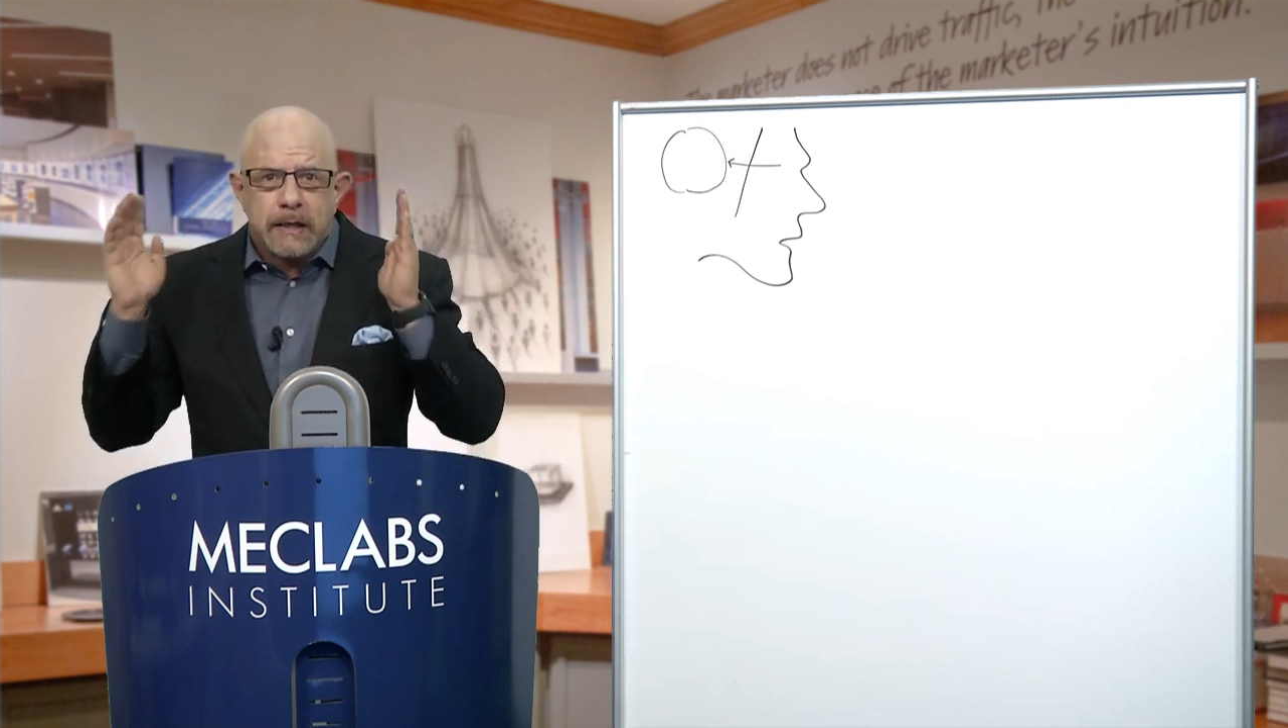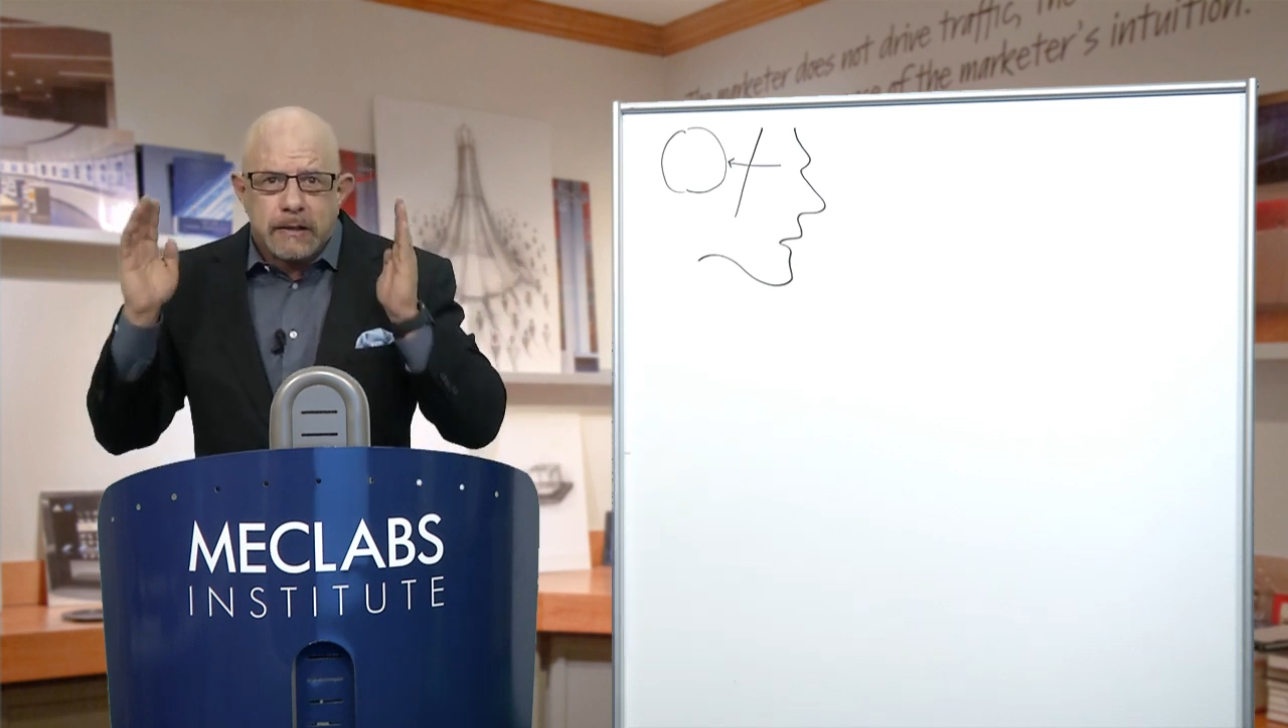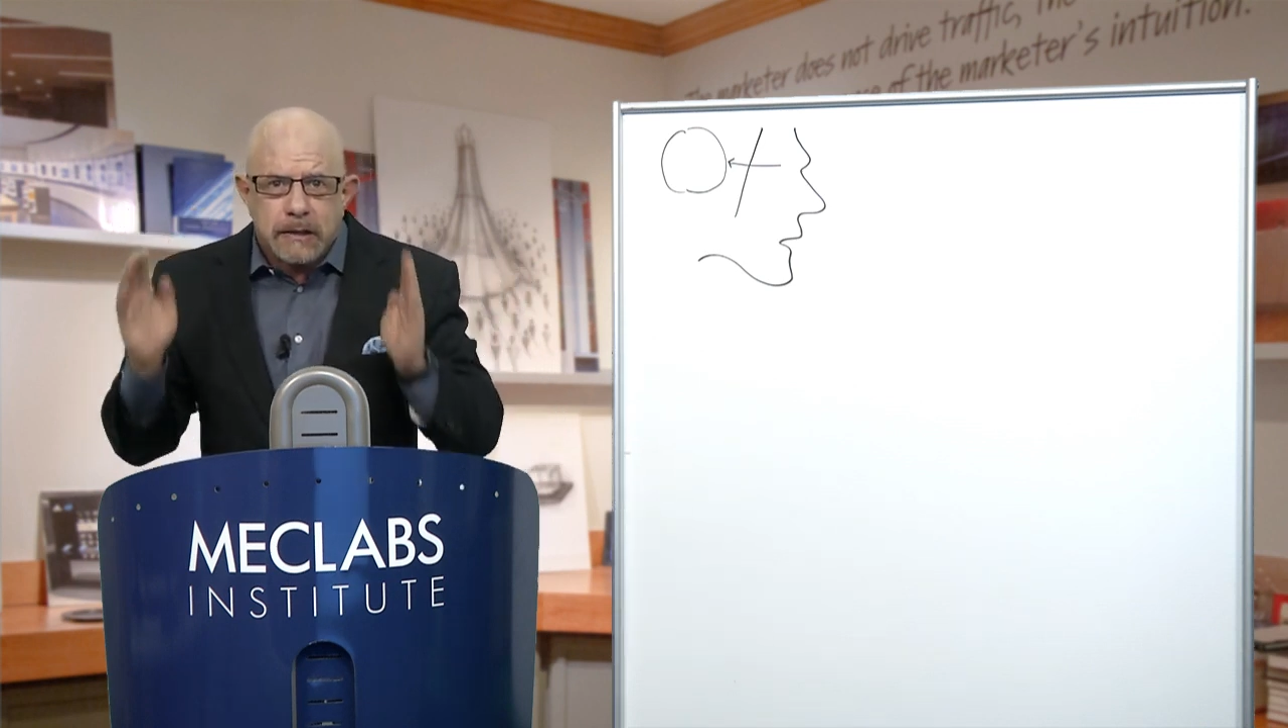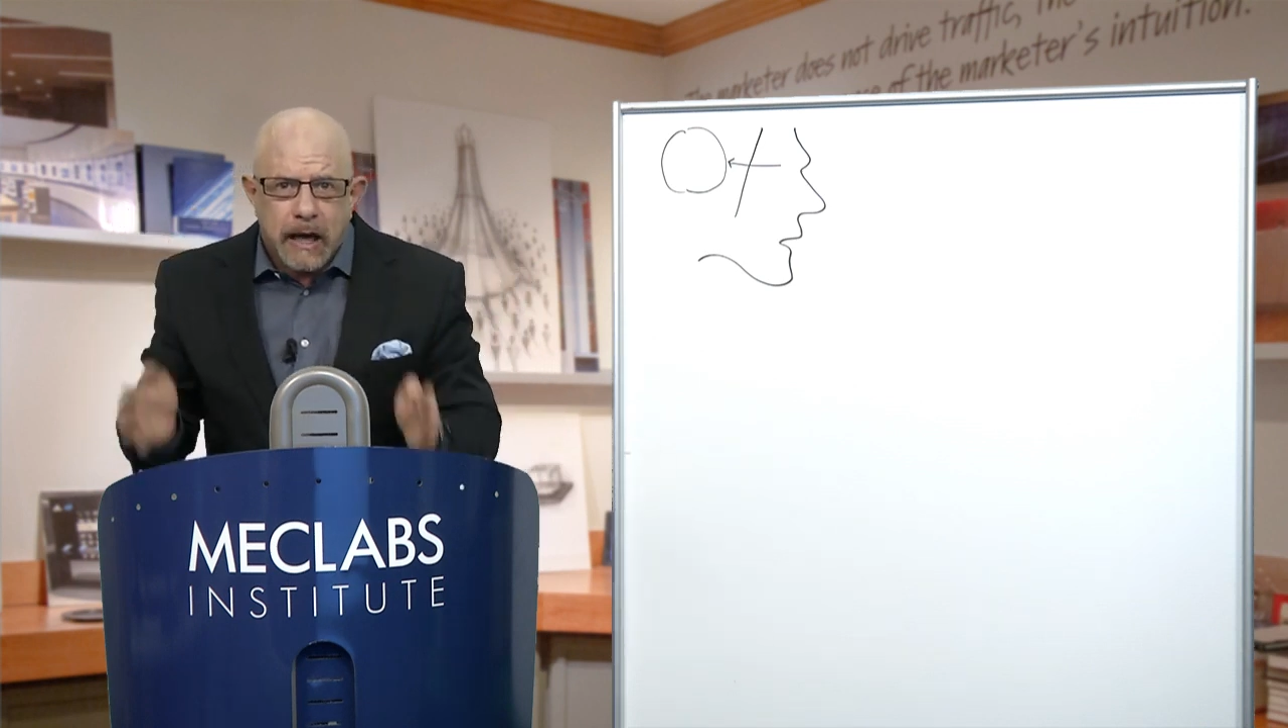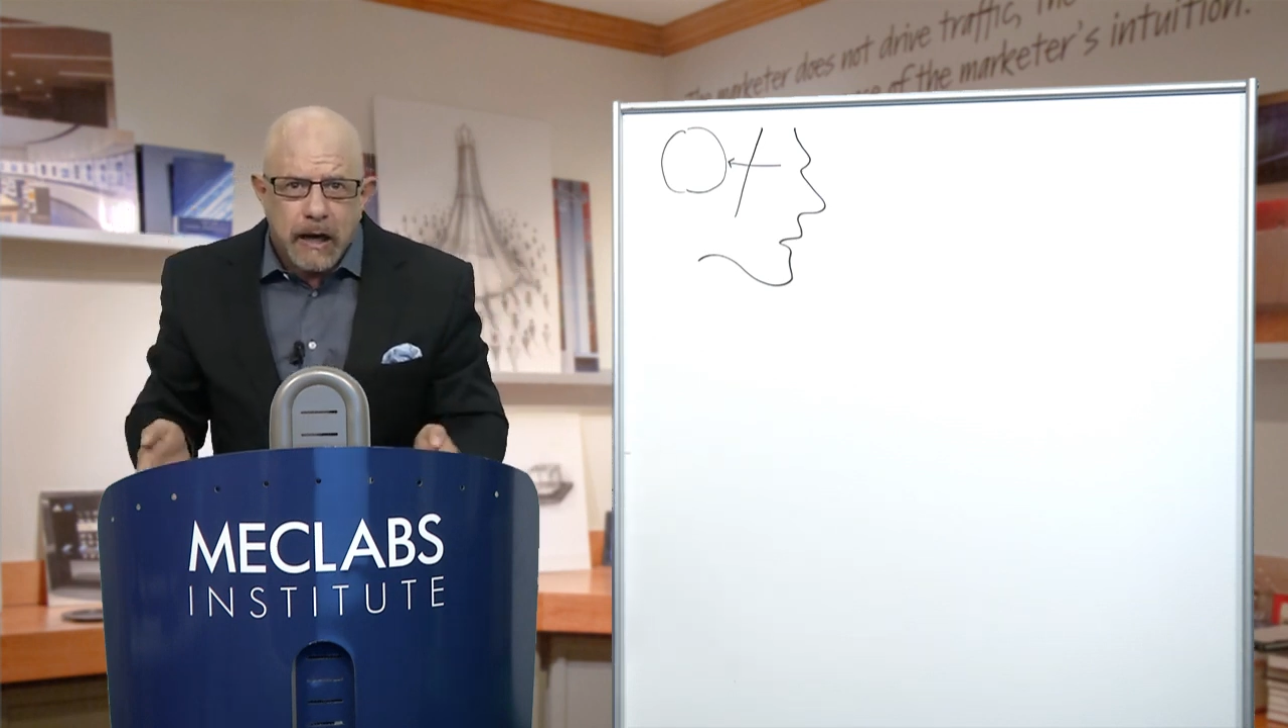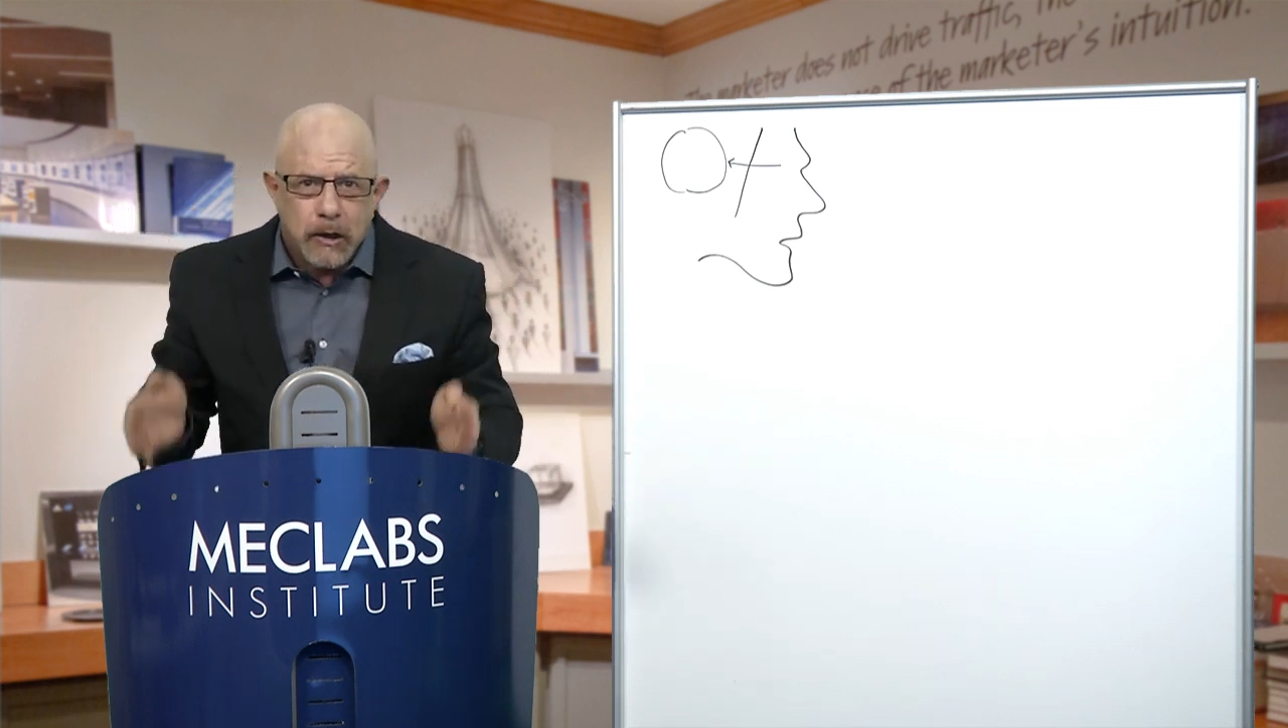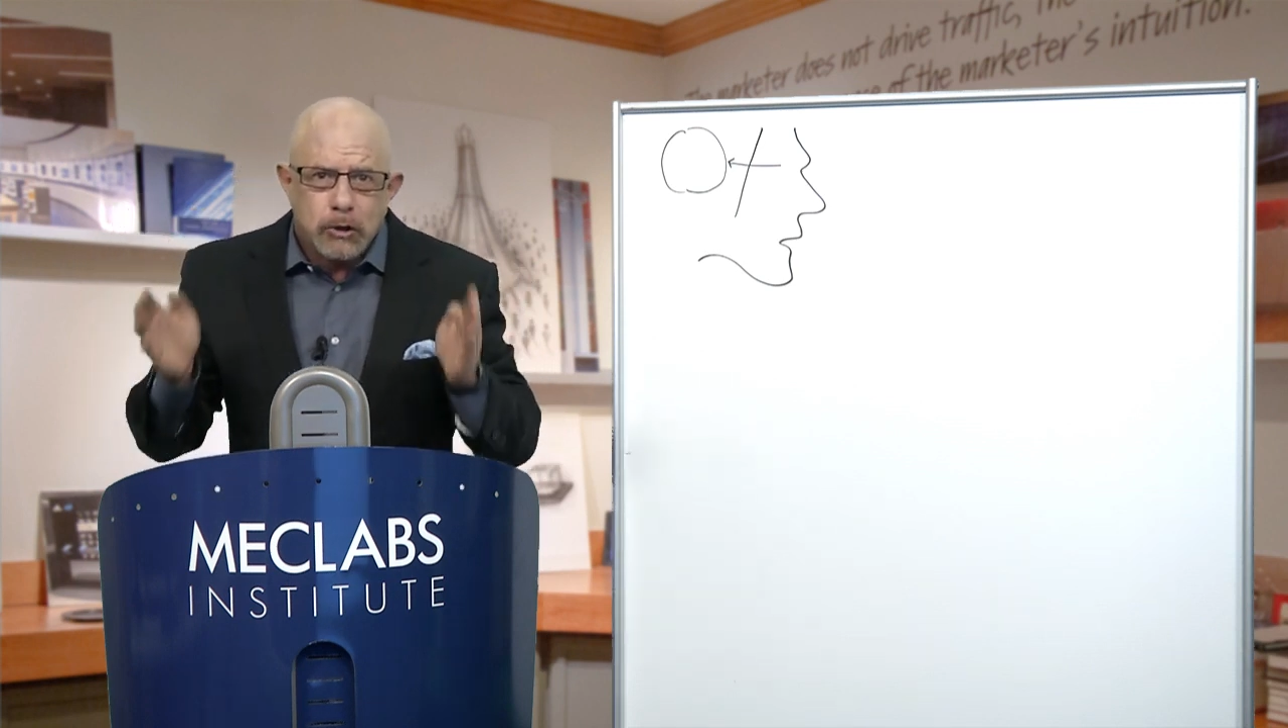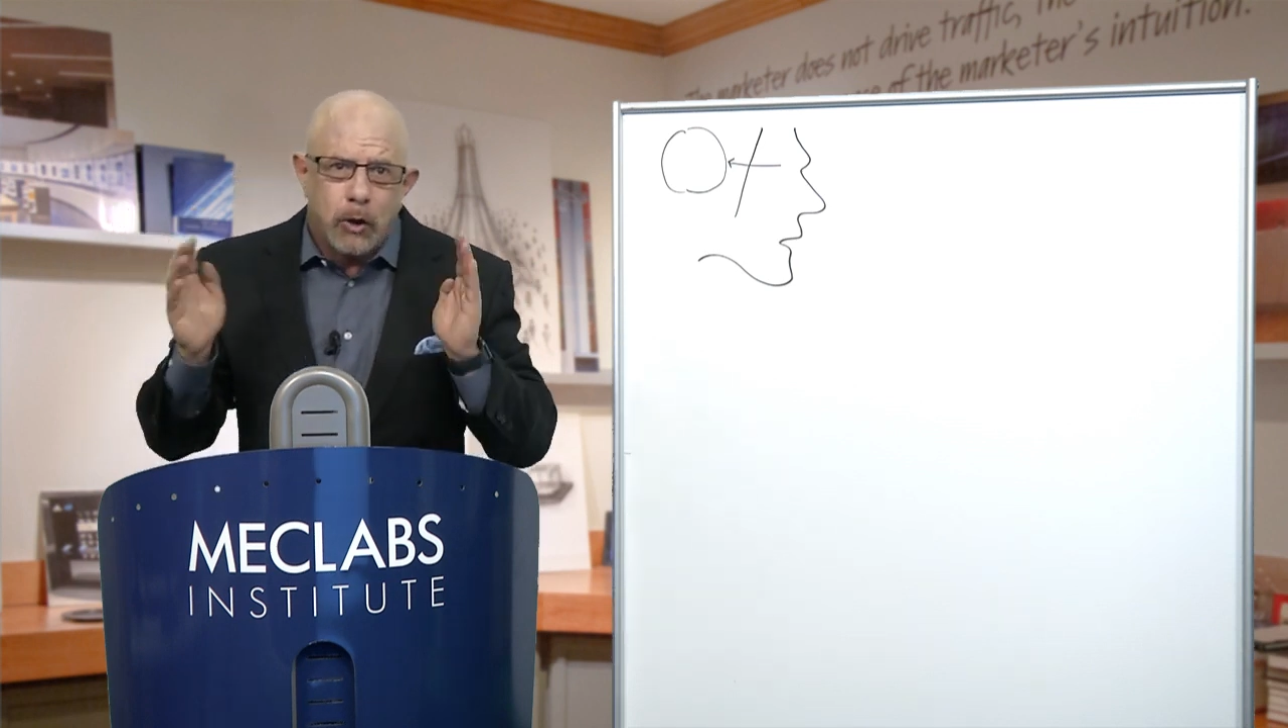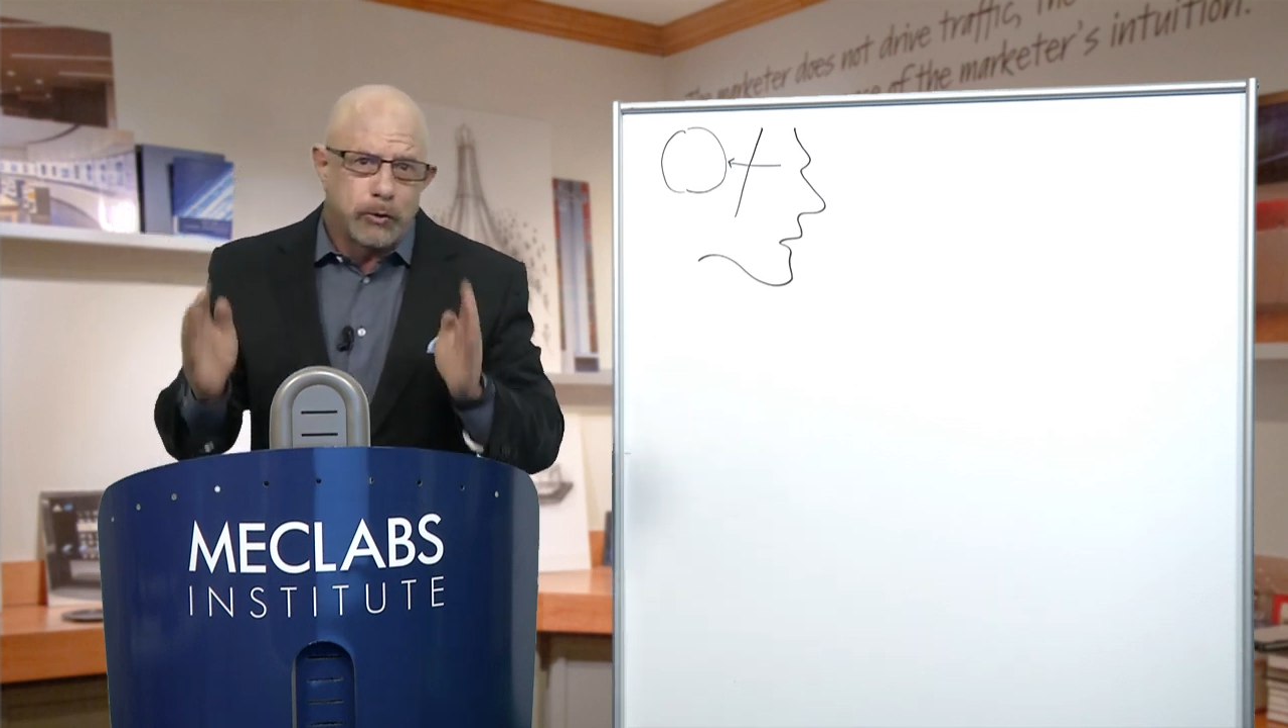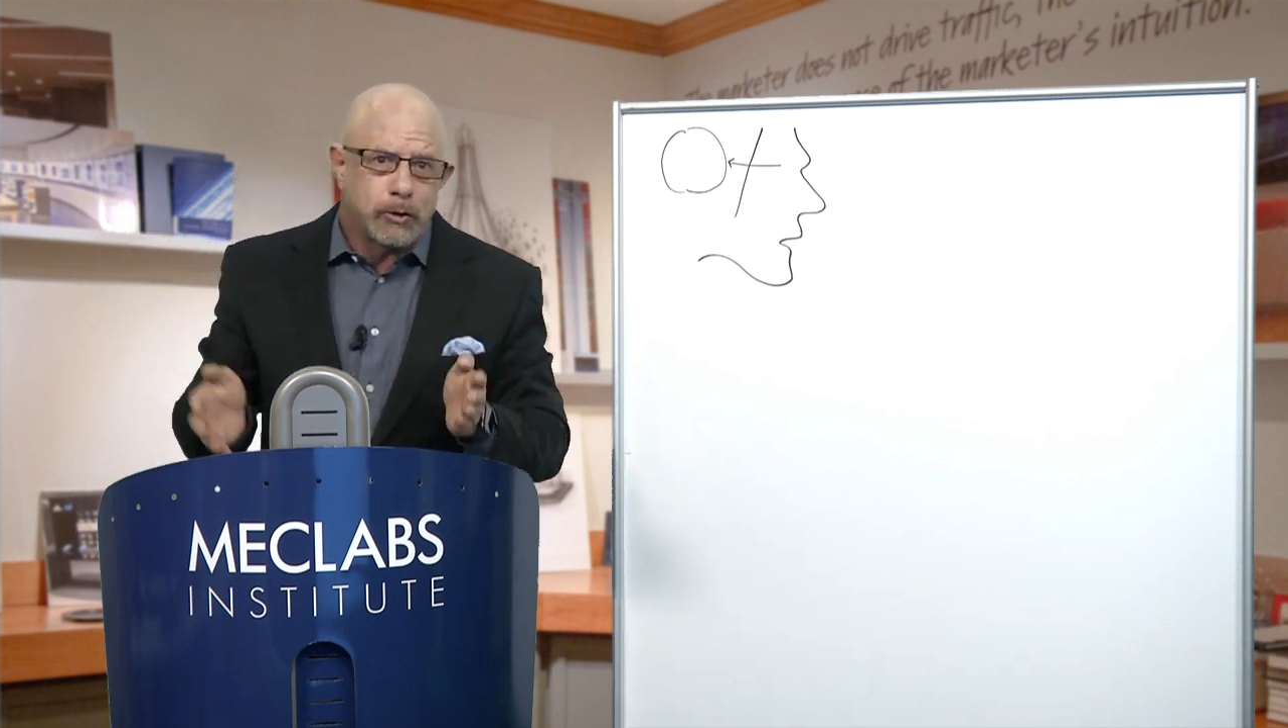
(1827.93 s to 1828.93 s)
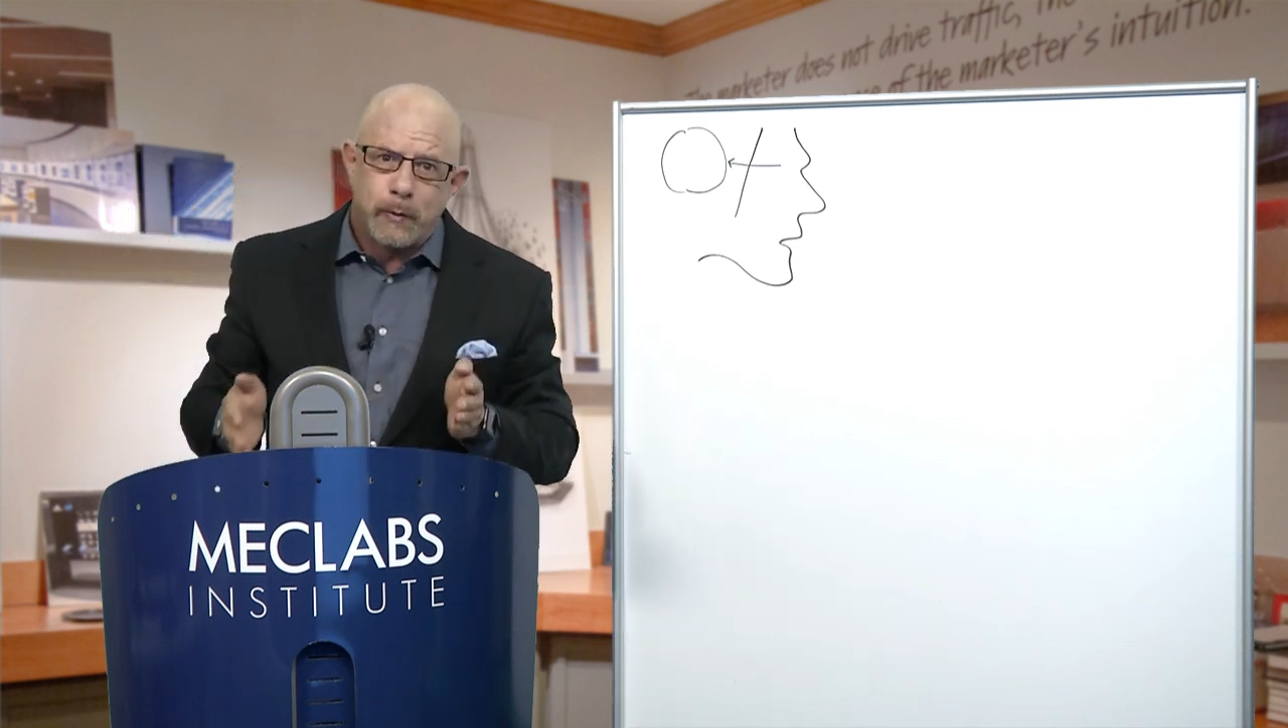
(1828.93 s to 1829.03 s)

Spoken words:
entire culture,